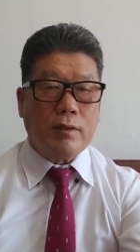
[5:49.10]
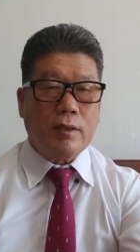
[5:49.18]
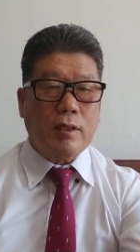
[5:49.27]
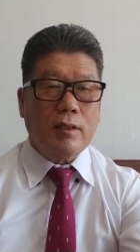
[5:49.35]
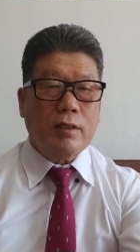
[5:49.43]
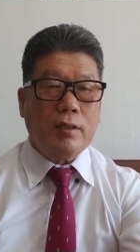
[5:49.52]

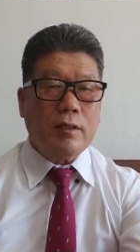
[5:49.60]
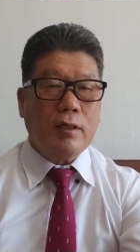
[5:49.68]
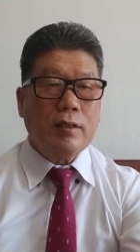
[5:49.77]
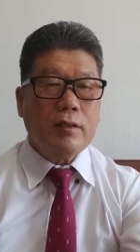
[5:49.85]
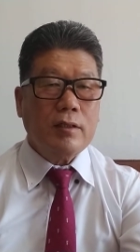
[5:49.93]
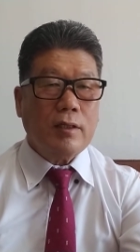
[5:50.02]
and
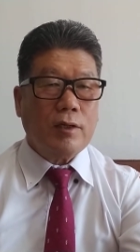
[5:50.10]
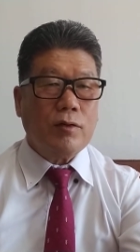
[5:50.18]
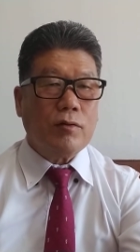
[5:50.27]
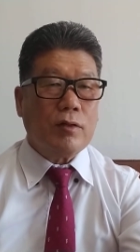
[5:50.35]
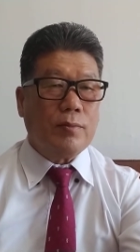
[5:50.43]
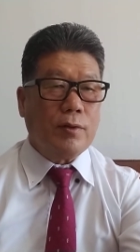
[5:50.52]

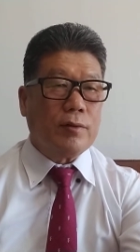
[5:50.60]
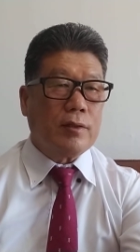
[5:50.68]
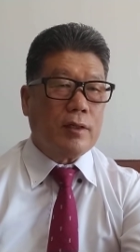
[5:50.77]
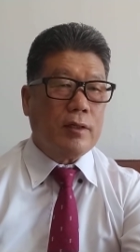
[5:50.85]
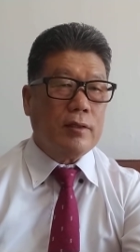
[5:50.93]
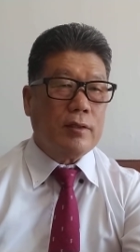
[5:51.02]
unsecured
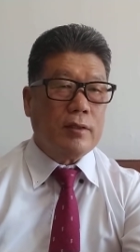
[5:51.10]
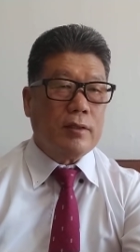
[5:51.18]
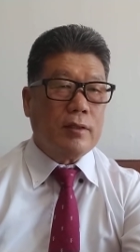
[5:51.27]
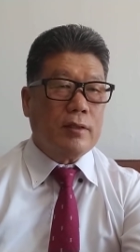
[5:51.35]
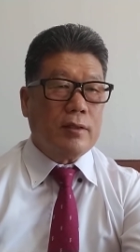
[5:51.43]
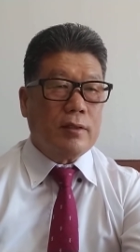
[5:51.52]
bond.
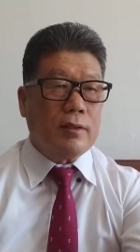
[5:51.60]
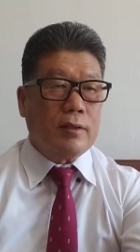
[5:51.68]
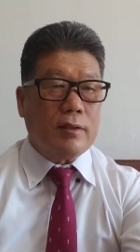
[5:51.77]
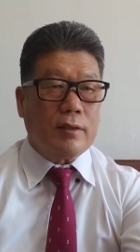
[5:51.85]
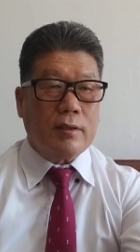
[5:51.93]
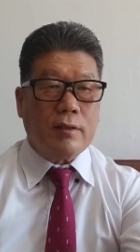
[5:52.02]

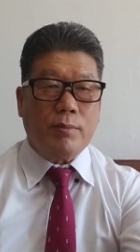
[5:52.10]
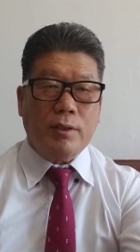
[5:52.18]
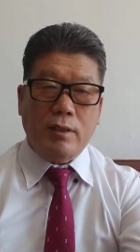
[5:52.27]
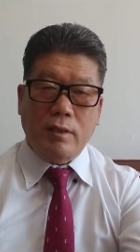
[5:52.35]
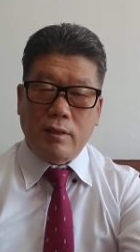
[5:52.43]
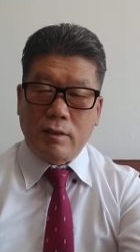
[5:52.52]
But
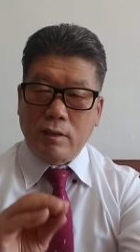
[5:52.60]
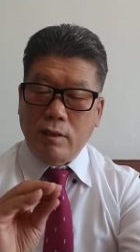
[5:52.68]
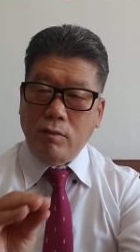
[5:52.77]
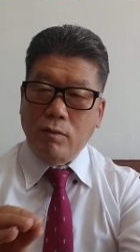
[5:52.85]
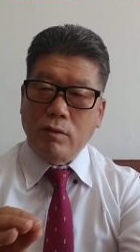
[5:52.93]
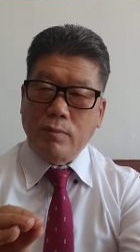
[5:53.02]
the
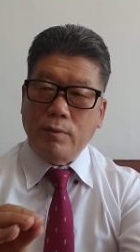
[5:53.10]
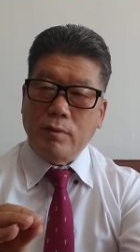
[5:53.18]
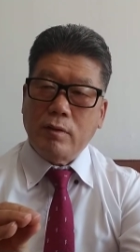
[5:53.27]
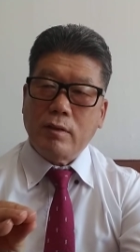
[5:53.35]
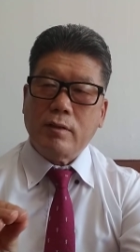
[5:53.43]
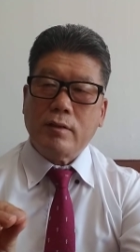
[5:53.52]
secured
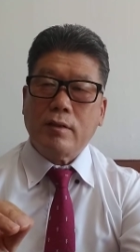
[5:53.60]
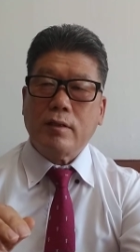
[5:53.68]
bond is